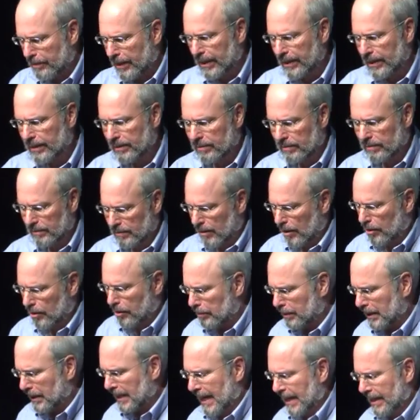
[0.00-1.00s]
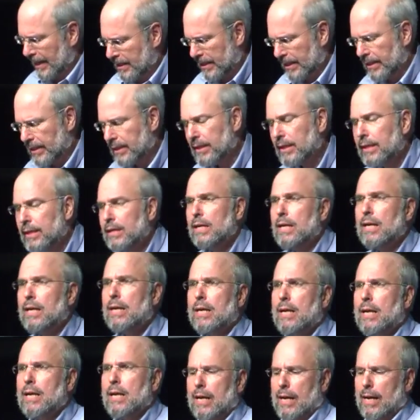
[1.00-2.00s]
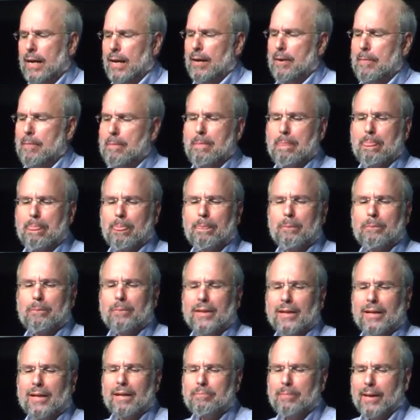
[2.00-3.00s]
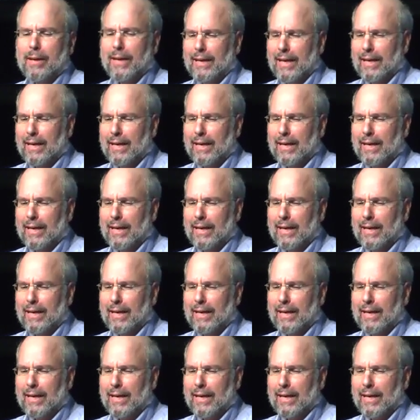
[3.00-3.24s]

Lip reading: my horrible accent. But